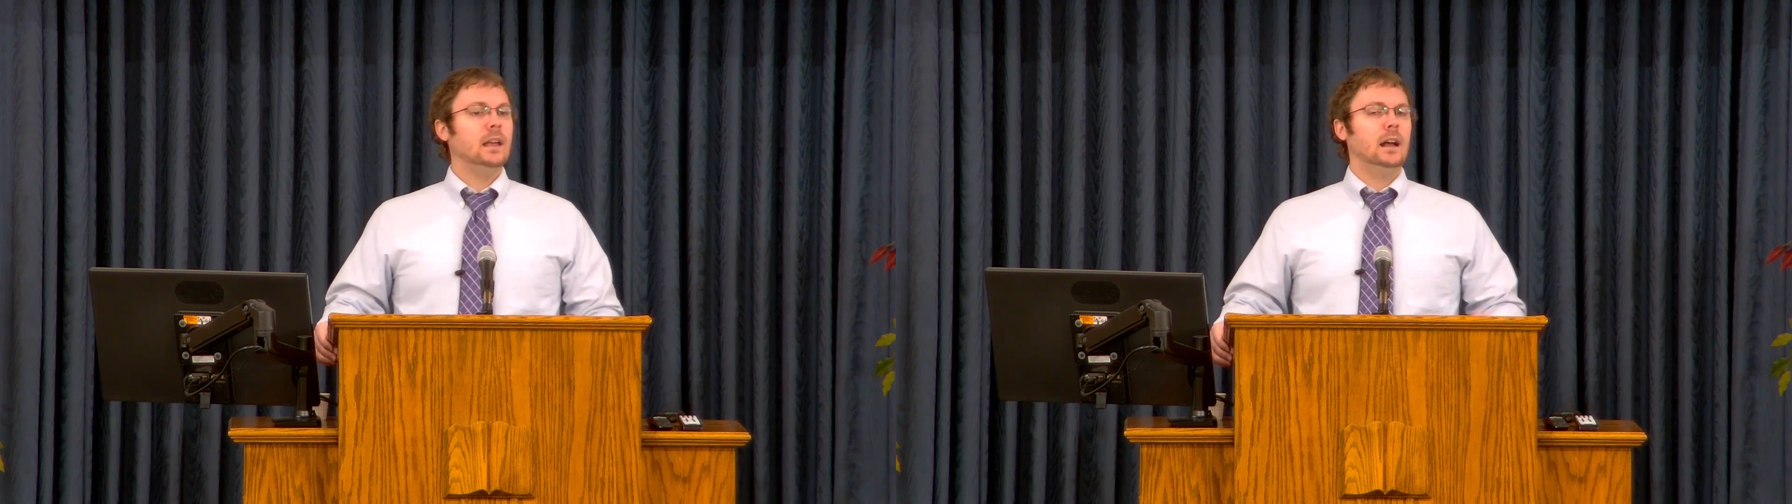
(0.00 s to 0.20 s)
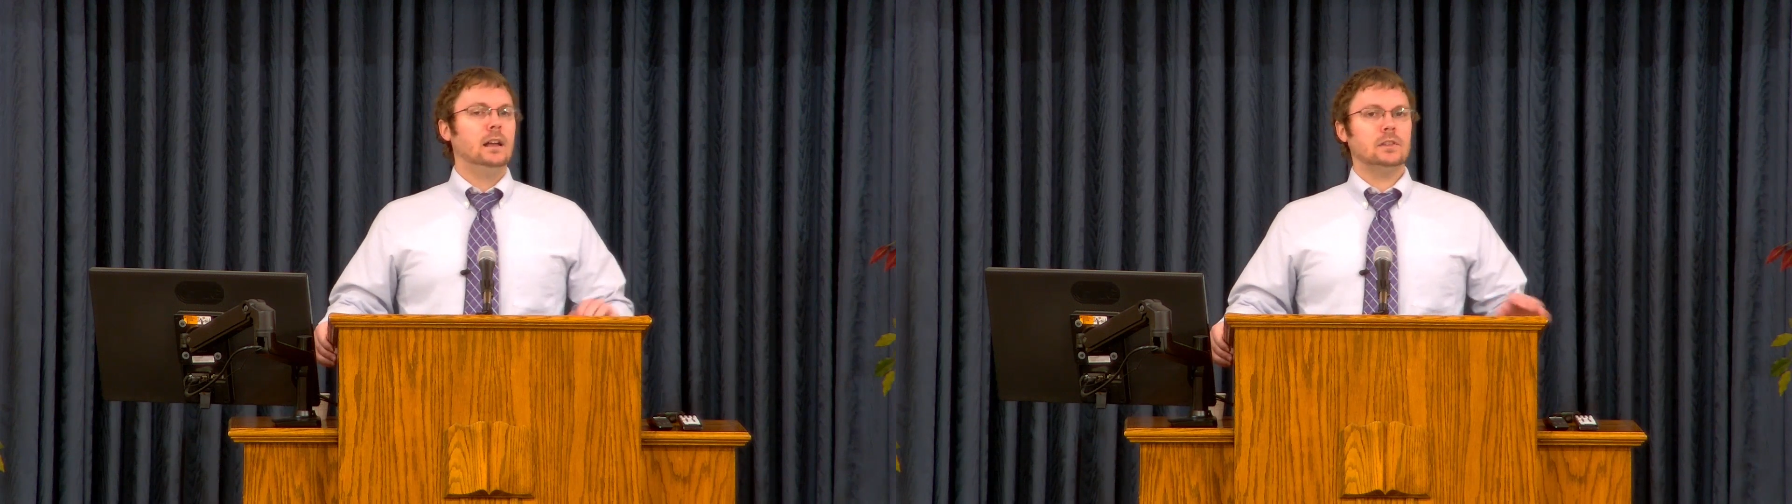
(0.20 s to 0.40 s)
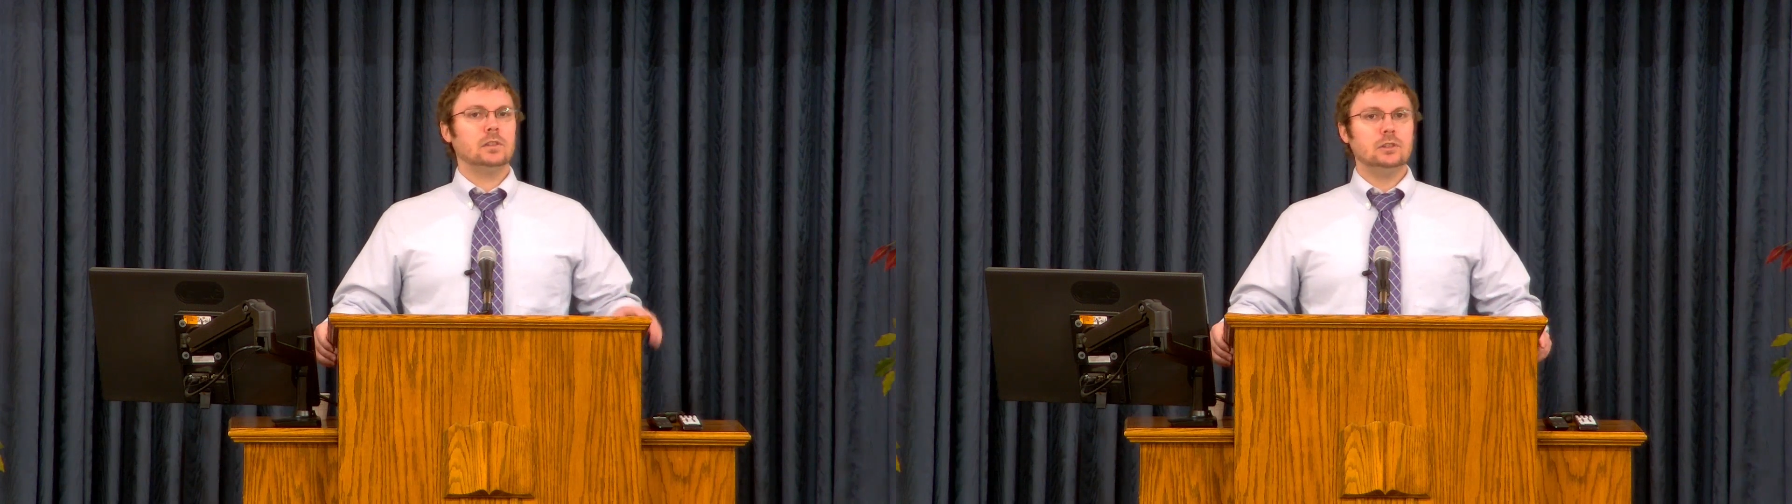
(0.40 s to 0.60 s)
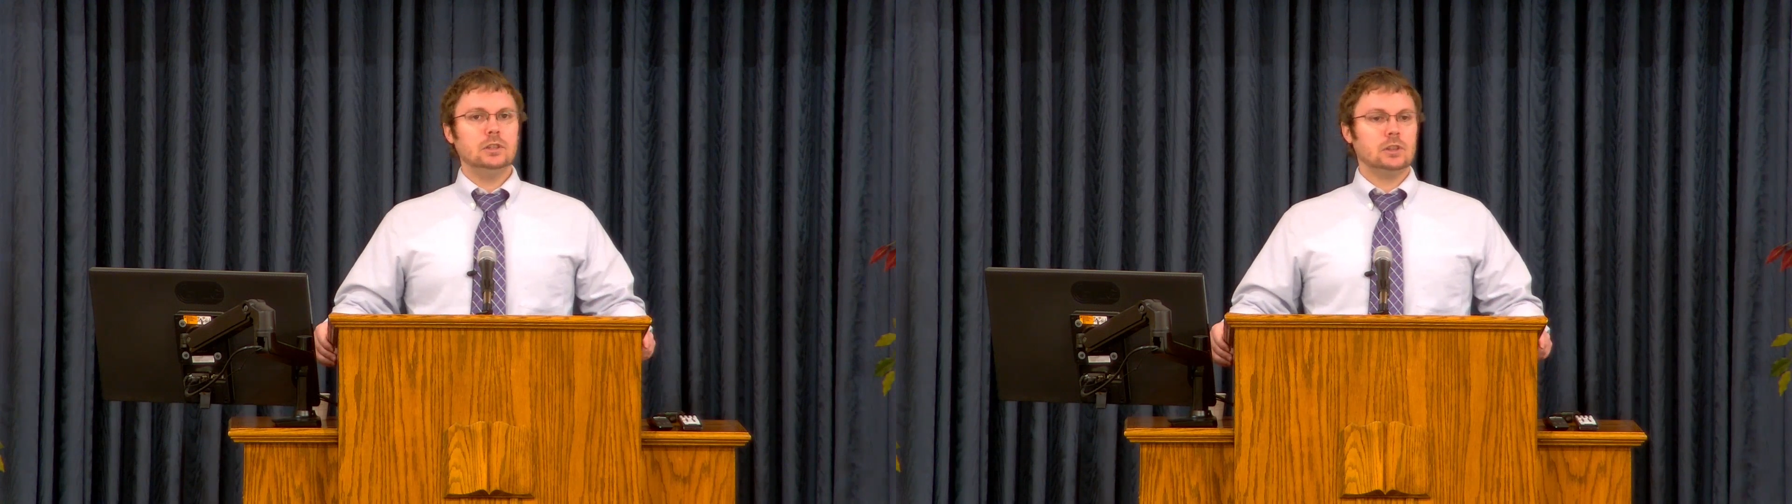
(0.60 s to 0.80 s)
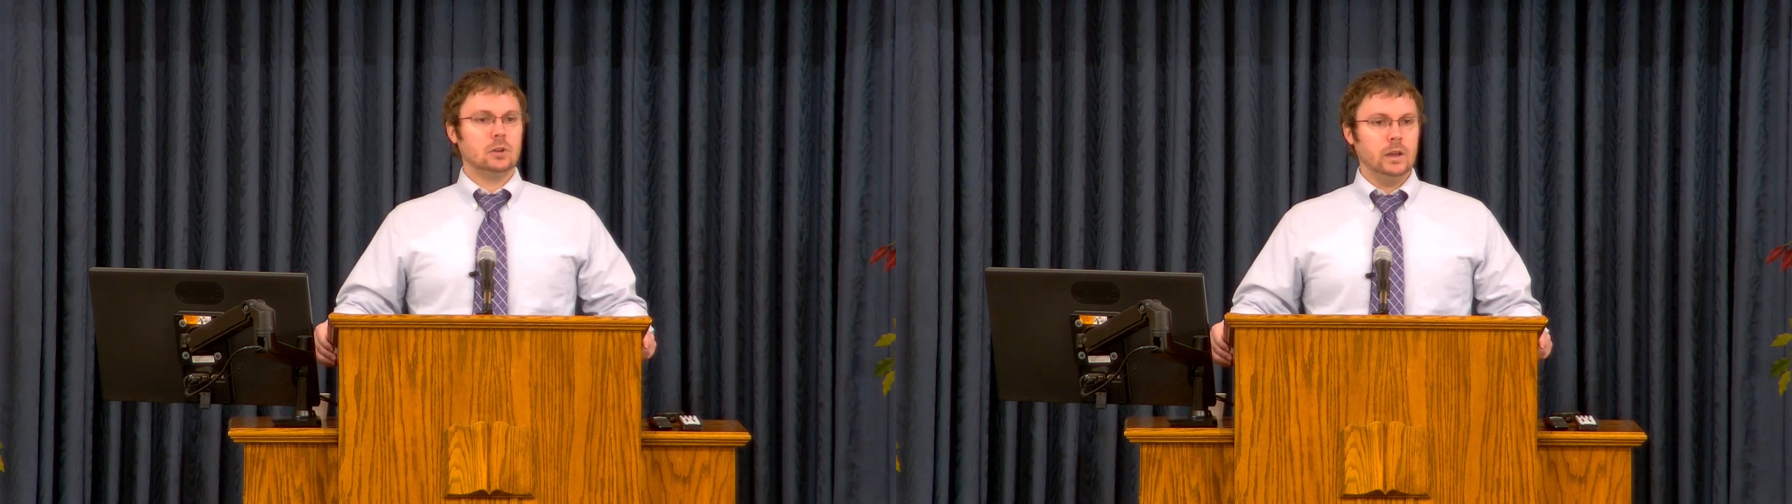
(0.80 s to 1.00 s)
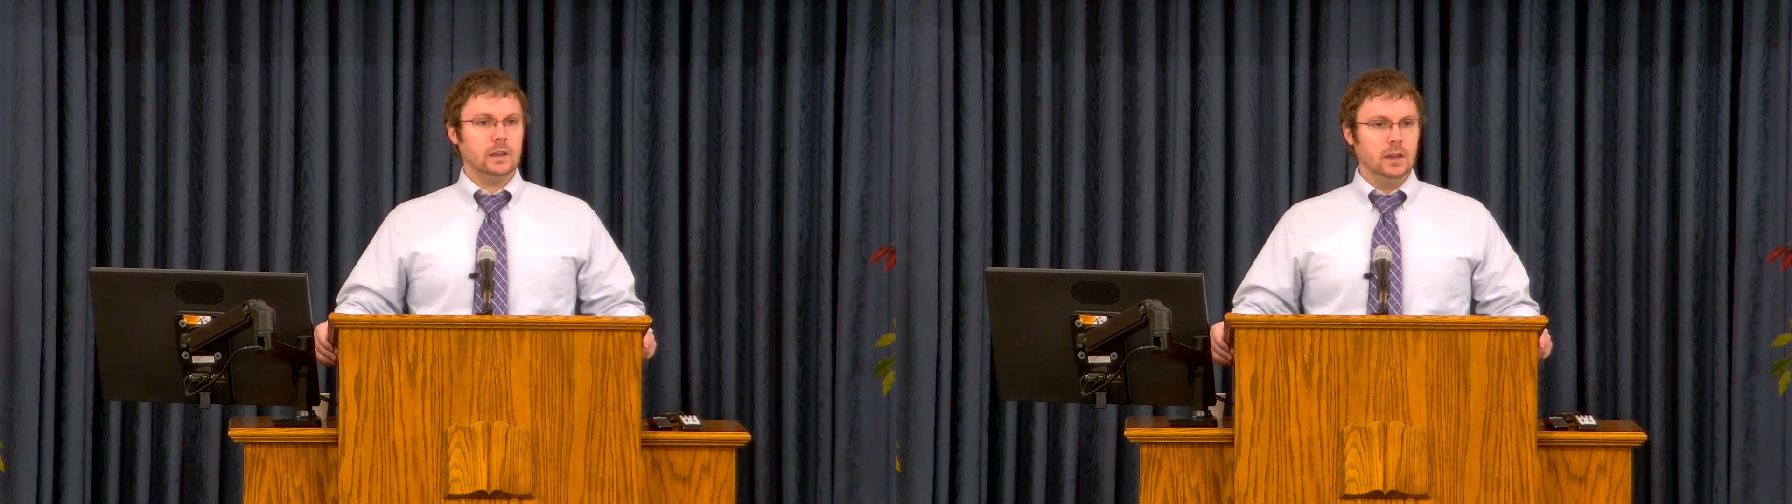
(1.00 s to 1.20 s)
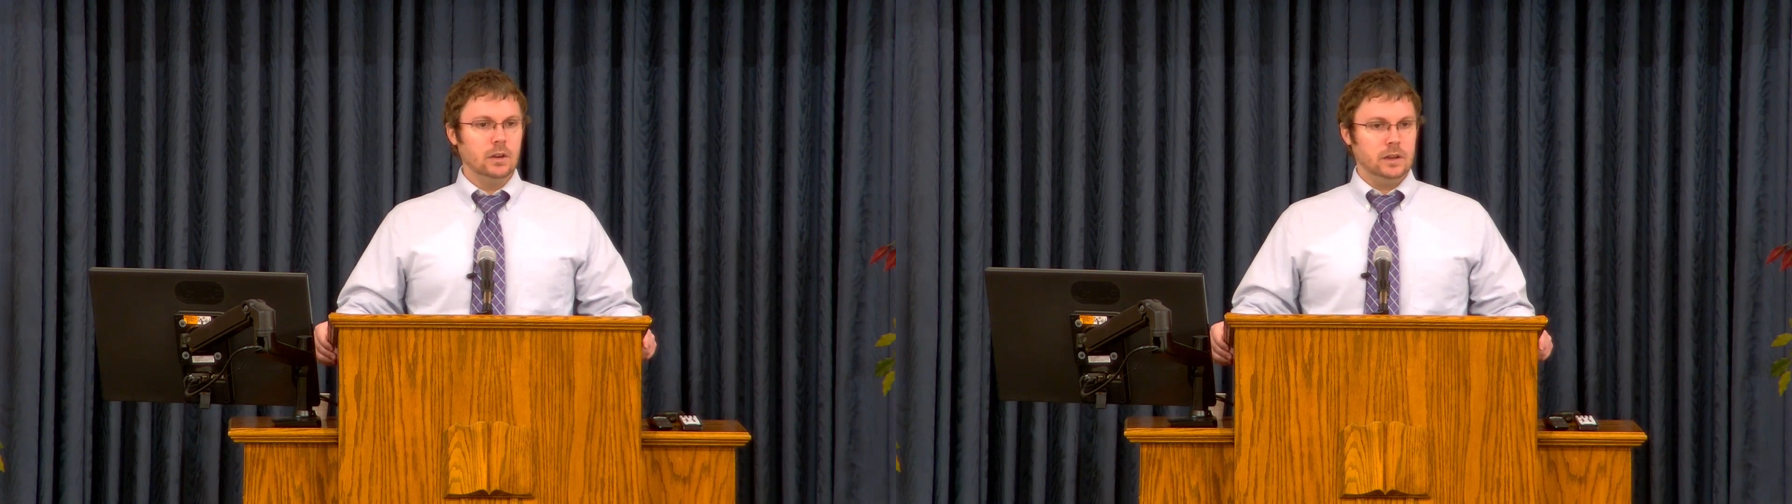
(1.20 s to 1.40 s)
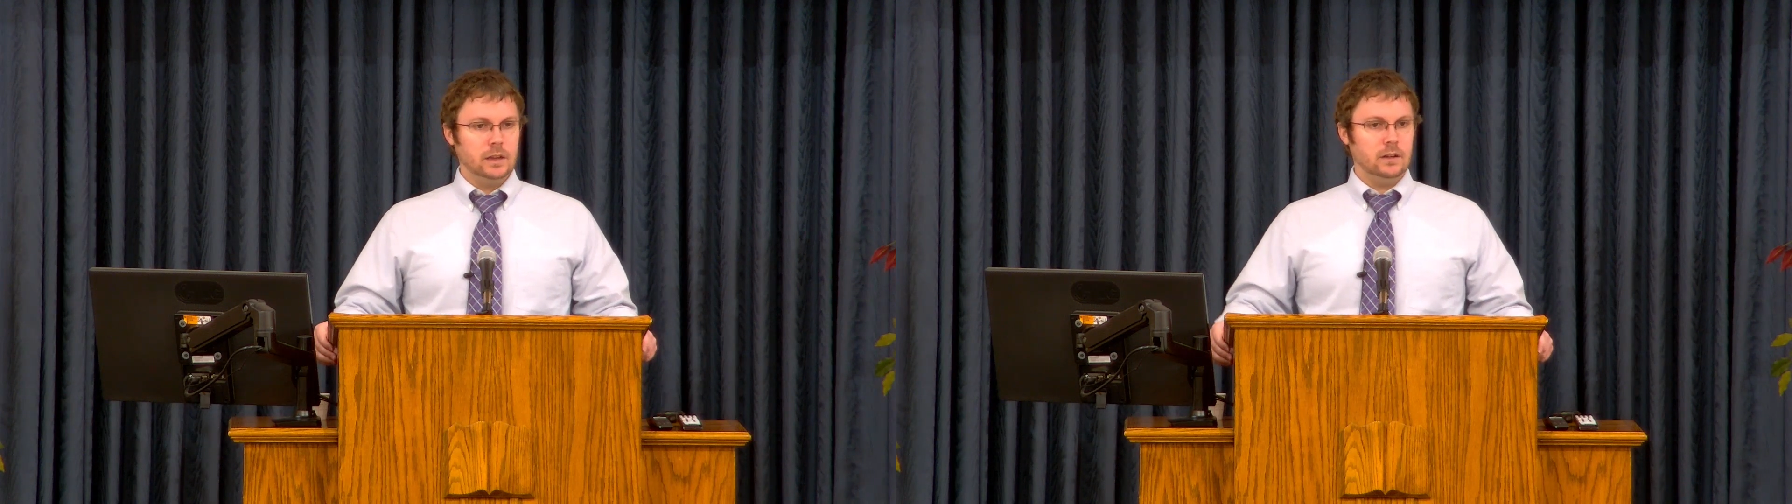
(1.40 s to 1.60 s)
Uh, so, just a quick
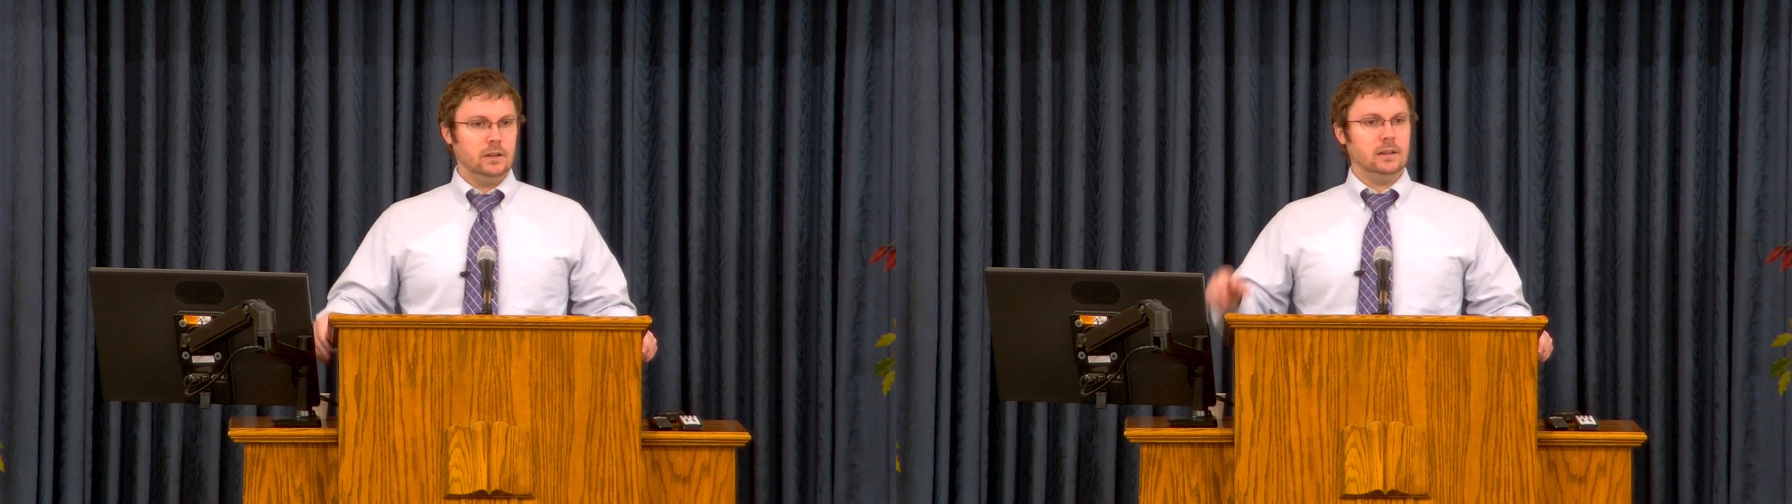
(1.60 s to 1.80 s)
note here,